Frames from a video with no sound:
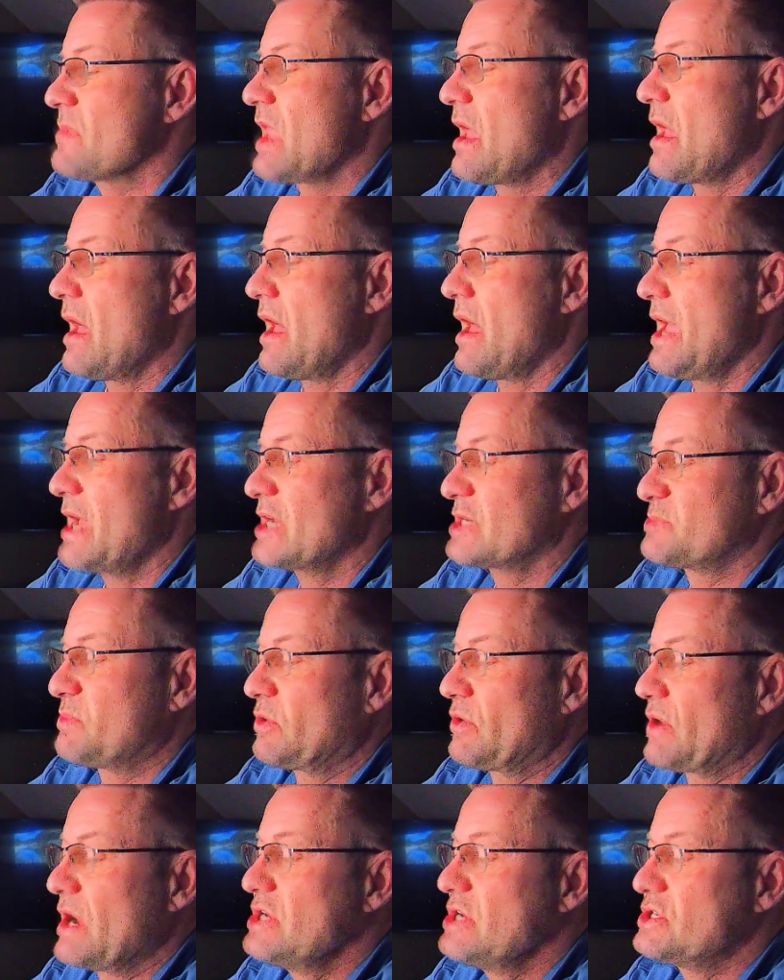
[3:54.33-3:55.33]

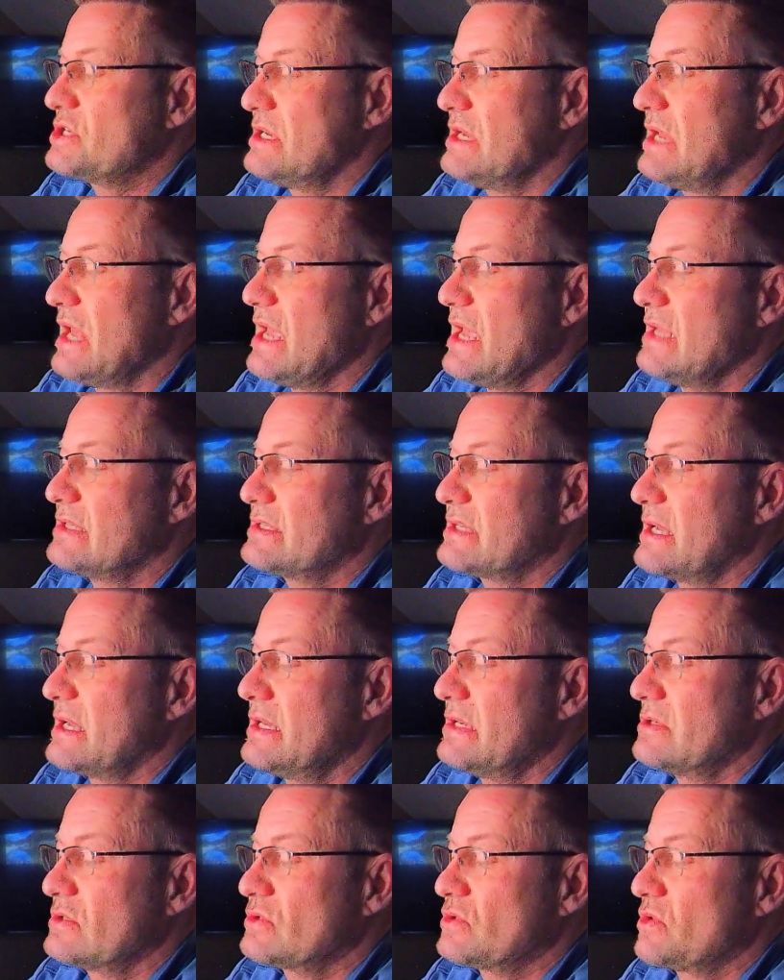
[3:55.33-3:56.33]
expiration dates,
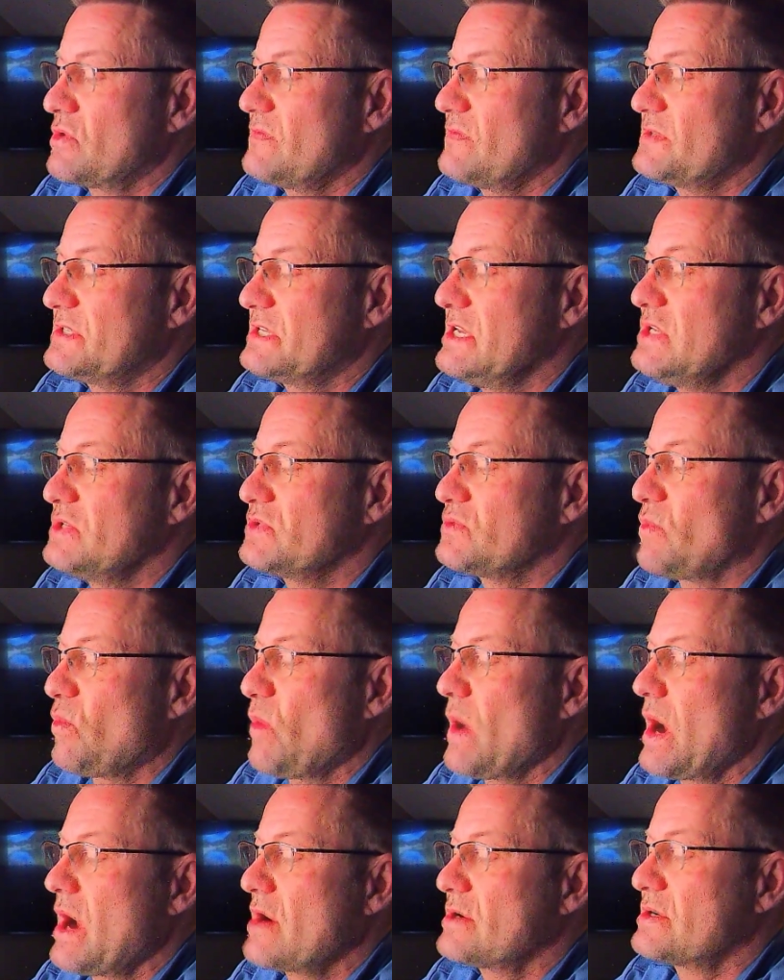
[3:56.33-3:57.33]
and sort of sees
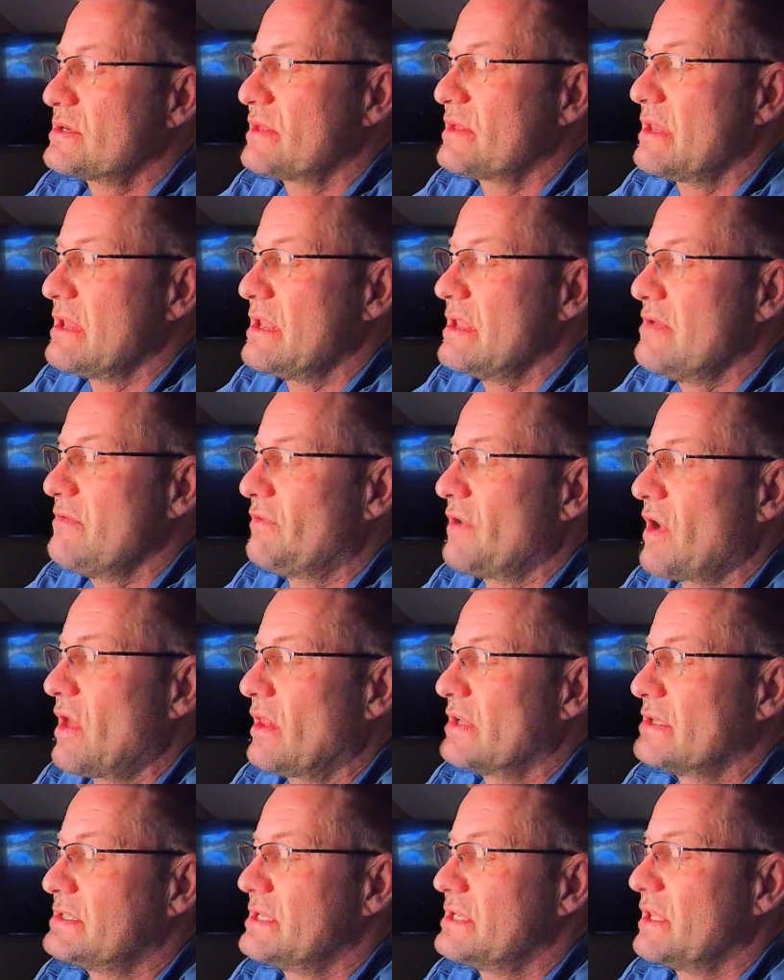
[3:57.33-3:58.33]
where the
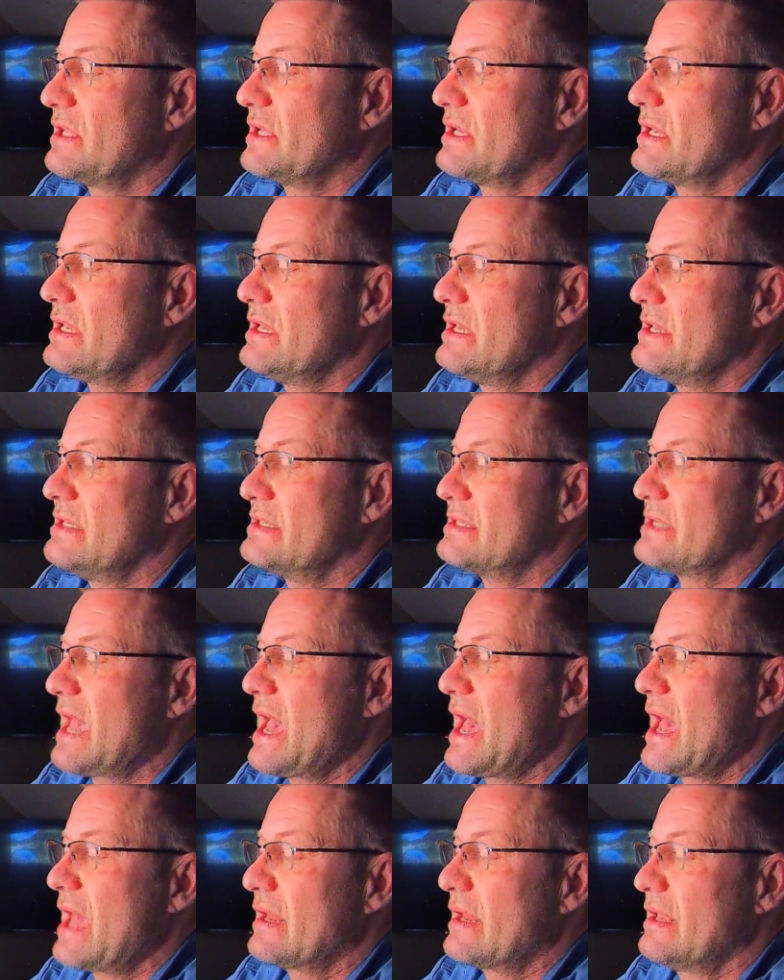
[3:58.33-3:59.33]
volatility is
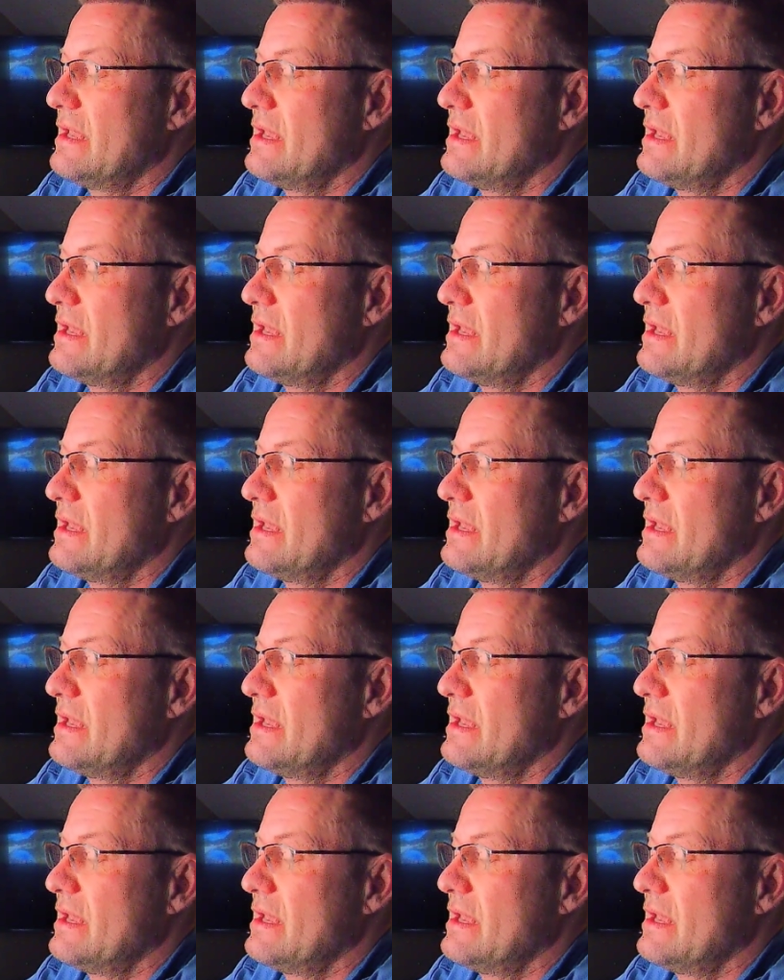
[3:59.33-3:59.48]
at.